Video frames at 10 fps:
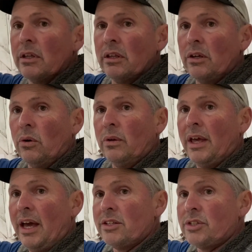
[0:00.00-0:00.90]
The old
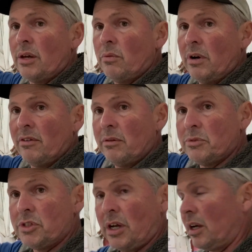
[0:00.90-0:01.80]
gasket, one of them
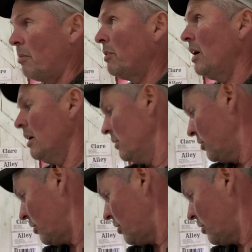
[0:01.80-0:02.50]
stuck up there, so